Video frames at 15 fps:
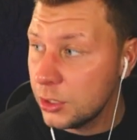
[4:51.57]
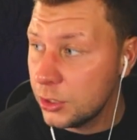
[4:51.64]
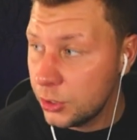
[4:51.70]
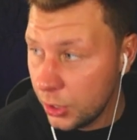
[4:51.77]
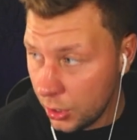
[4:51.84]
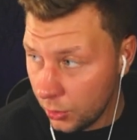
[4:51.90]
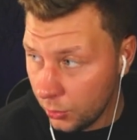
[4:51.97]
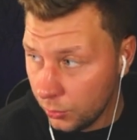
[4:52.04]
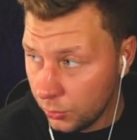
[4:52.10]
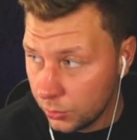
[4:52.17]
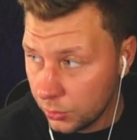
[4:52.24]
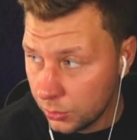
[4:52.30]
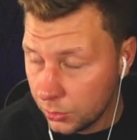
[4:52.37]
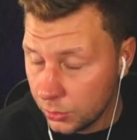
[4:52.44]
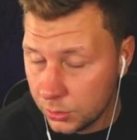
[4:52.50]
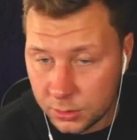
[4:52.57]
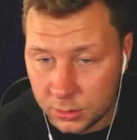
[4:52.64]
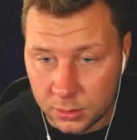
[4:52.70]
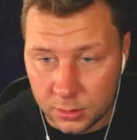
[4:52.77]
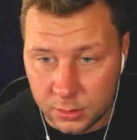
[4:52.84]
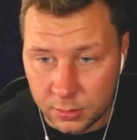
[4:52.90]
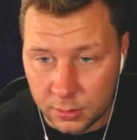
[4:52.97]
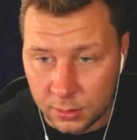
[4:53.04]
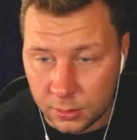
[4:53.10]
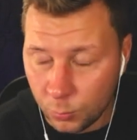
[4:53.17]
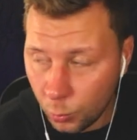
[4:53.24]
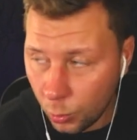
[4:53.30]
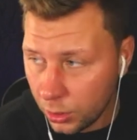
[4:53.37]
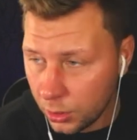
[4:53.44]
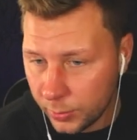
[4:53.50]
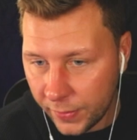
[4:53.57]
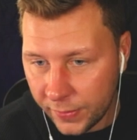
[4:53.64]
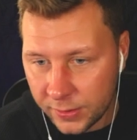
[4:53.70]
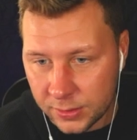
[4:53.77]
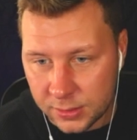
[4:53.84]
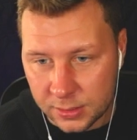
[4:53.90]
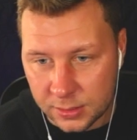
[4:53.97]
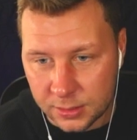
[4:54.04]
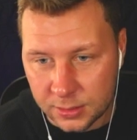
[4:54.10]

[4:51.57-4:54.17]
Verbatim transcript: 2. Warner Brothers.